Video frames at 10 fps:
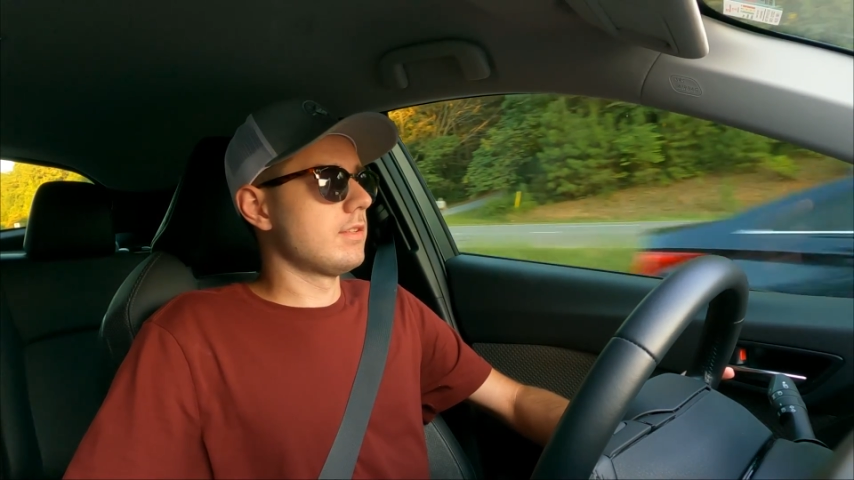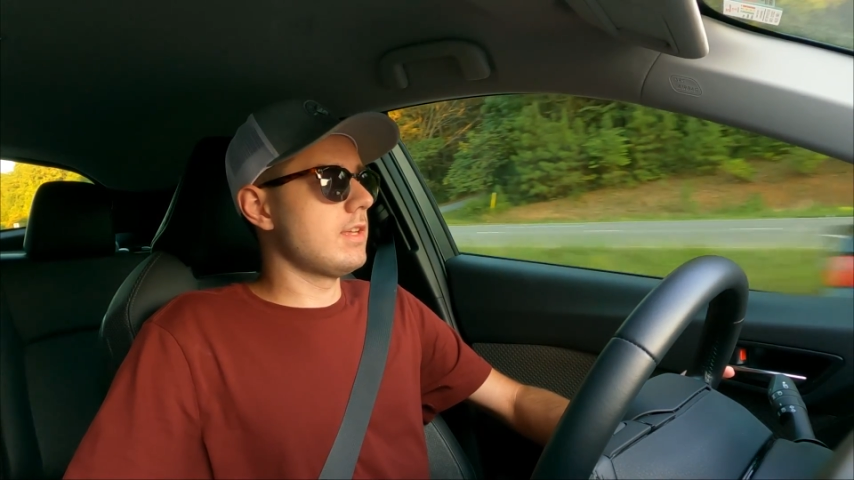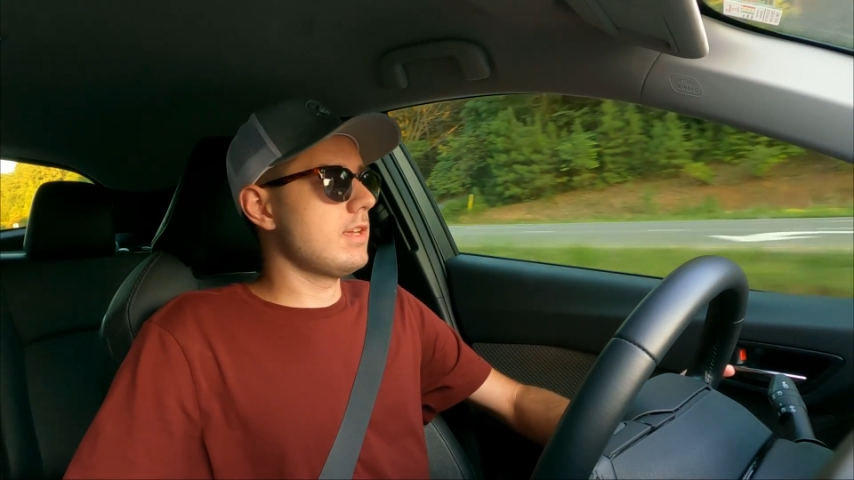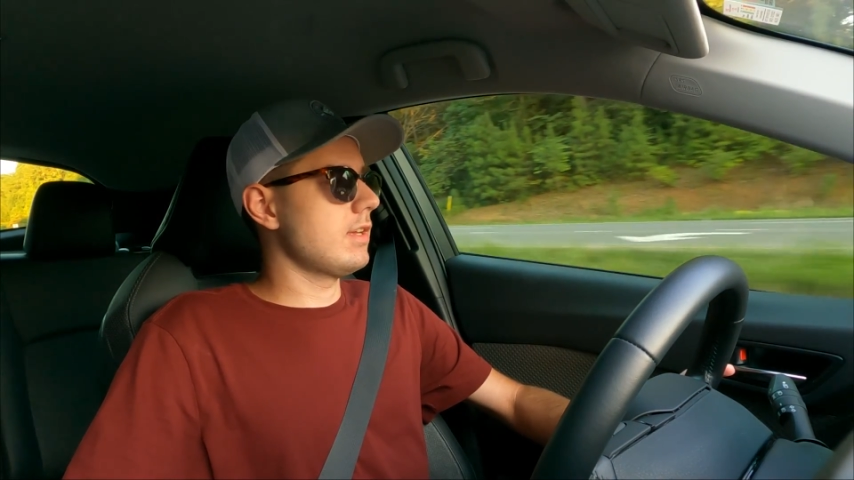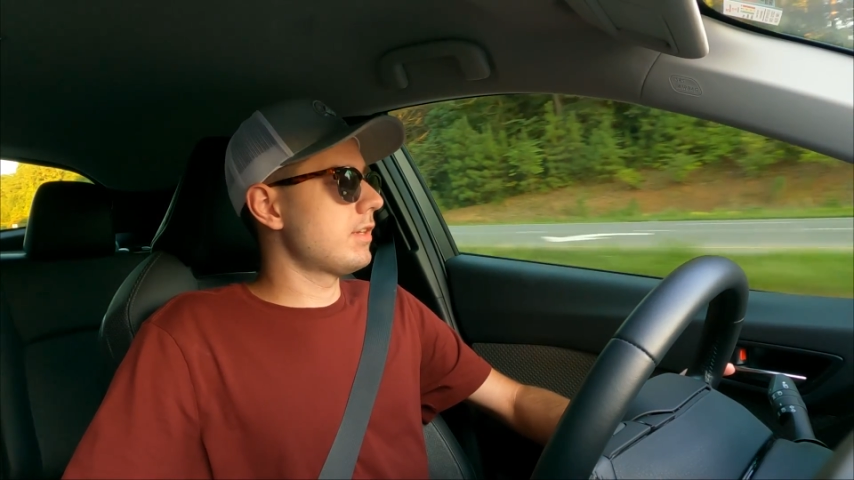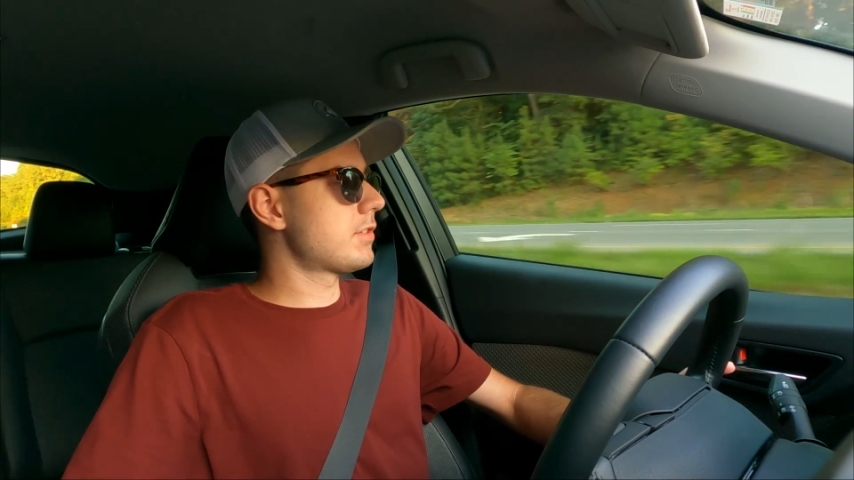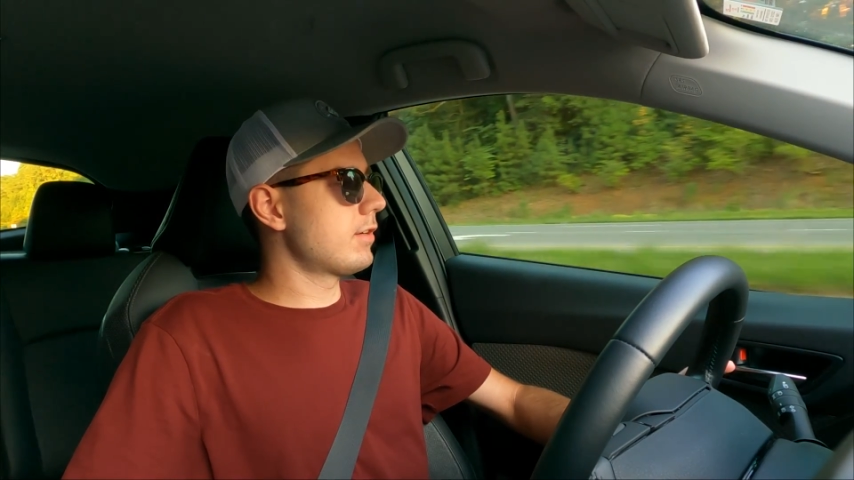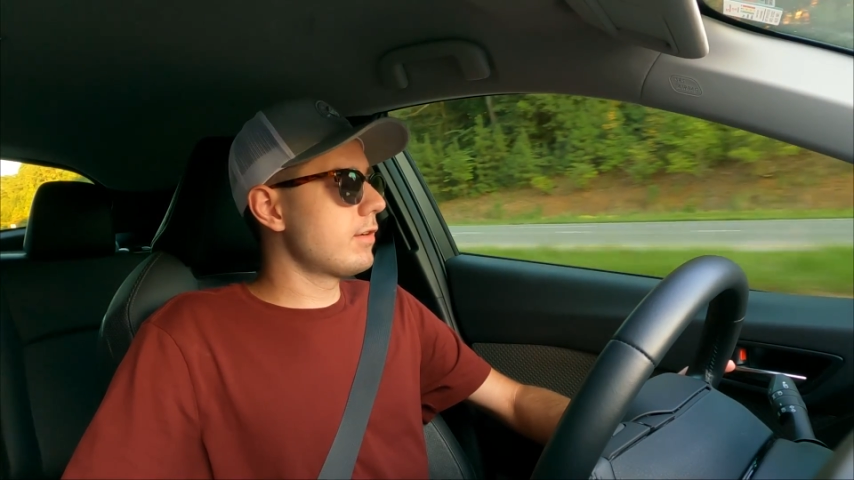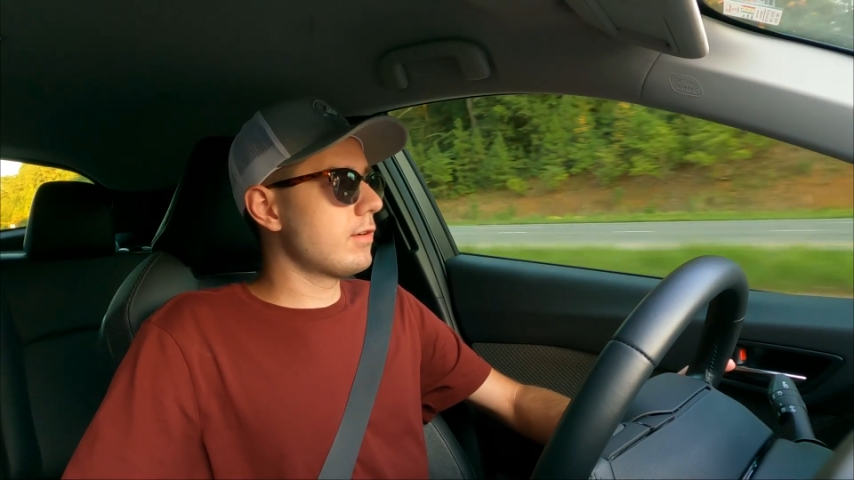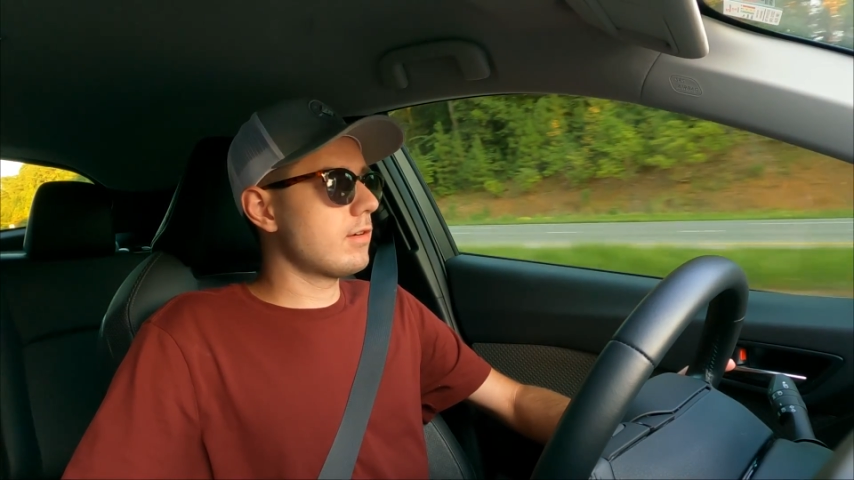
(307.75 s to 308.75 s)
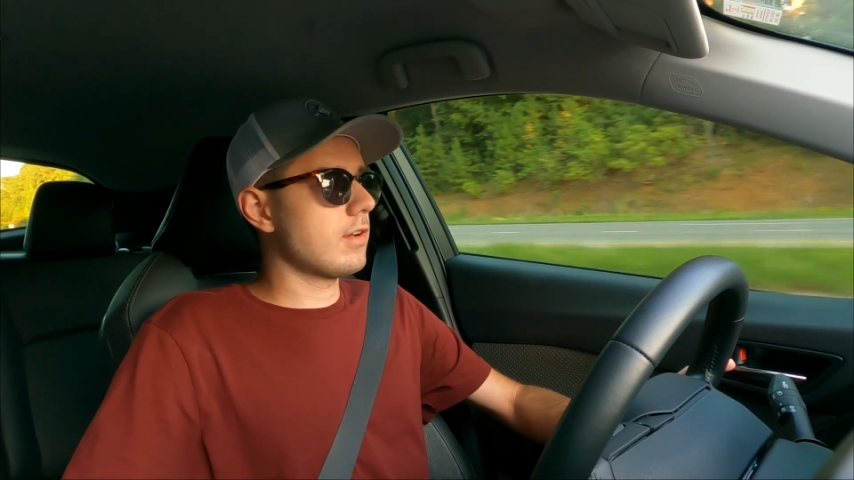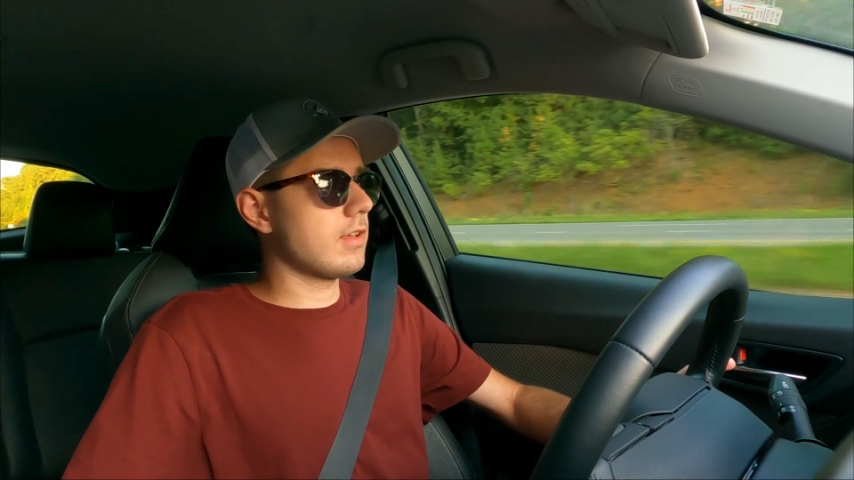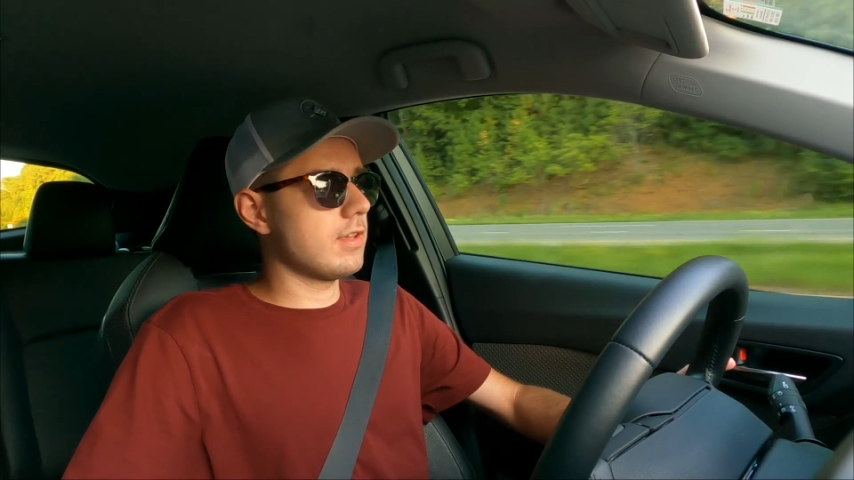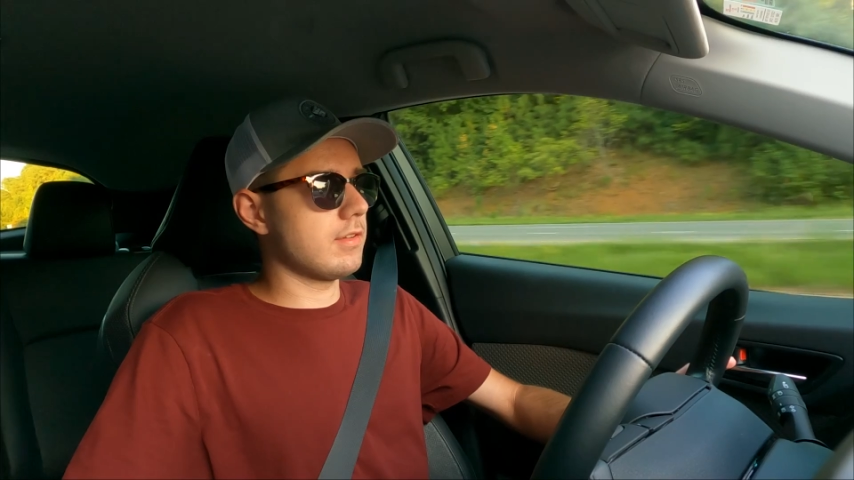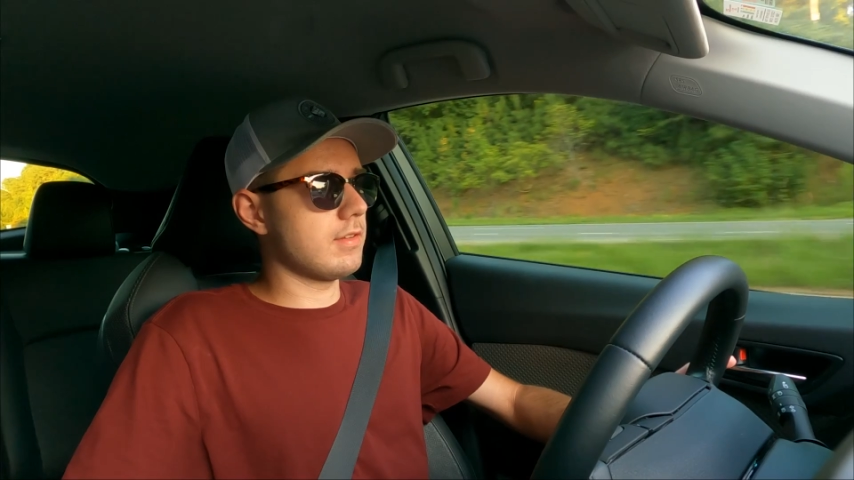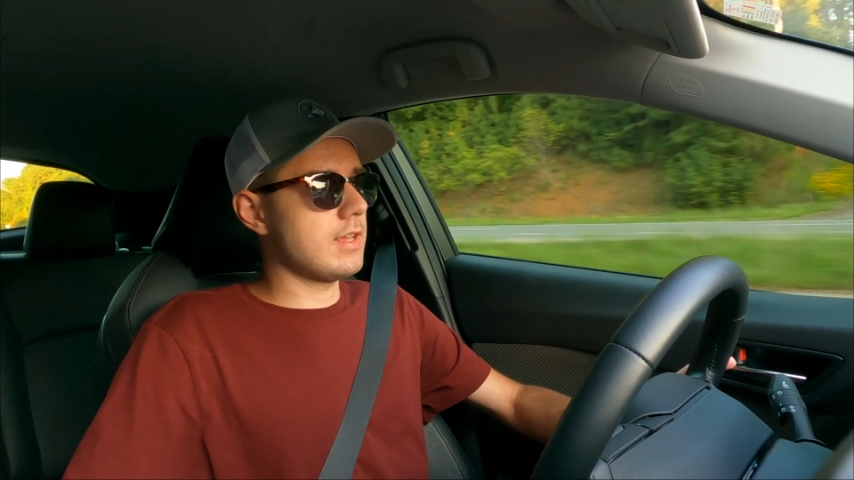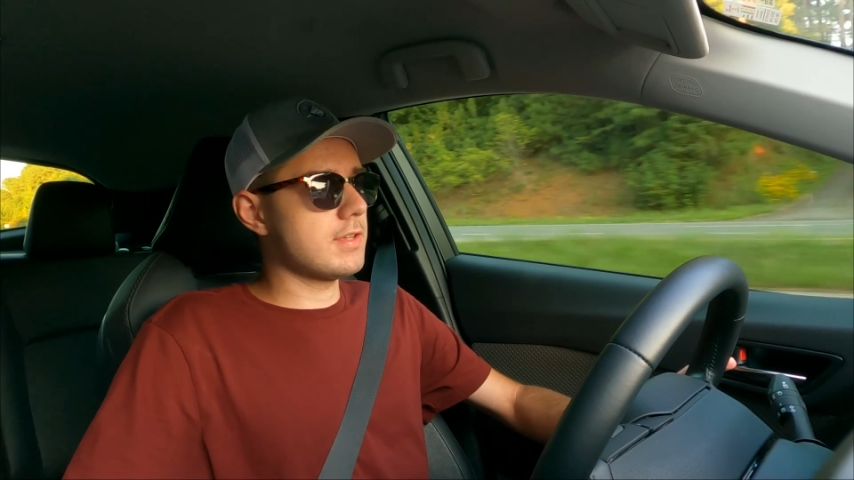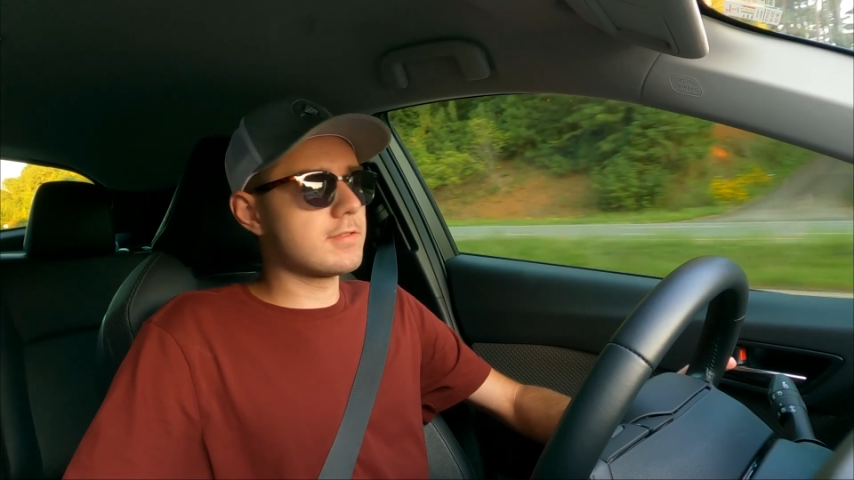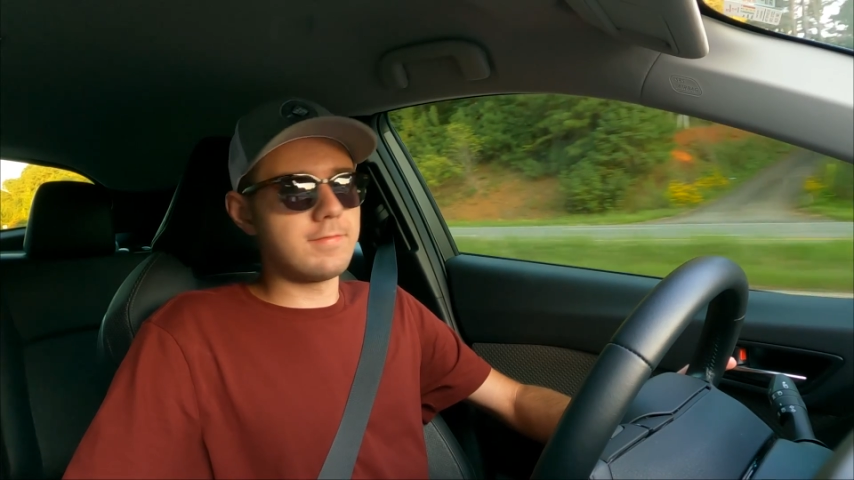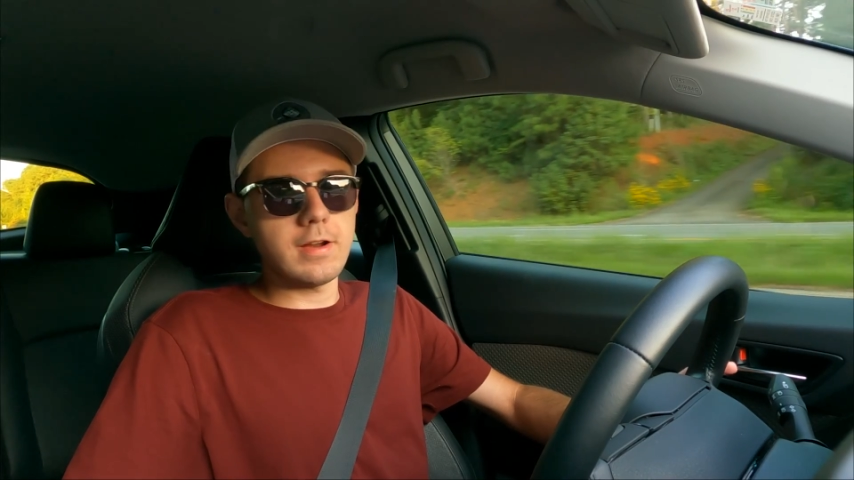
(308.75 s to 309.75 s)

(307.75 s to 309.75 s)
the interior is